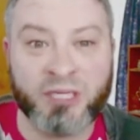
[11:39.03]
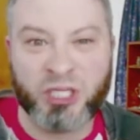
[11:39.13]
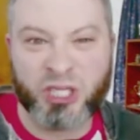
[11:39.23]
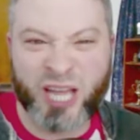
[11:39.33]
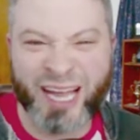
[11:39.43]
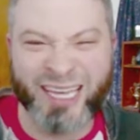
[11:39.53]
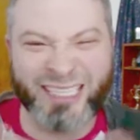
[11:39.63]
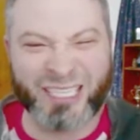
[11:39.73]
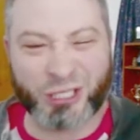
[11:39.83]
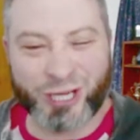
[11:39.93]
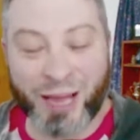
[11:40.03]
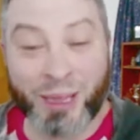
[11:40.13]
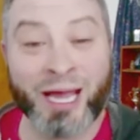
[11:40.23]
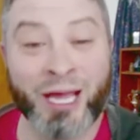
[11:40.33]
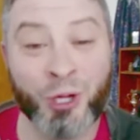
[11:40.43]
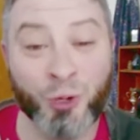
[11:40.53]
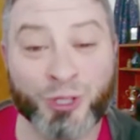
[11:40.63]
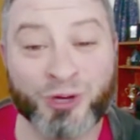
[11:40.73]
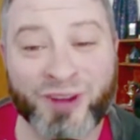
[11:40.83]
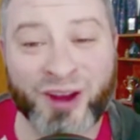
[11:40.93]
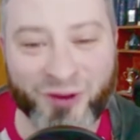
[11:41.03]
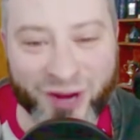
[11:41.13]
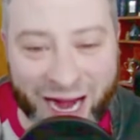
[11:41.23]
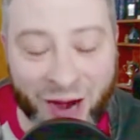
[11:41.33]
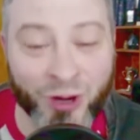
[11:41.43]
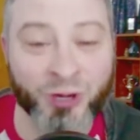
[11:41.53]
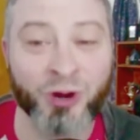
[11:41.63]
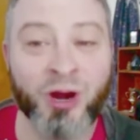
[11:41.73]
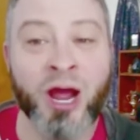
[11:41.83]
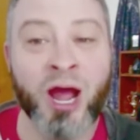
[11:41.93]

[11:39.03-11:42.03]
Did you like it? Did you not like it? Who was your favorite character?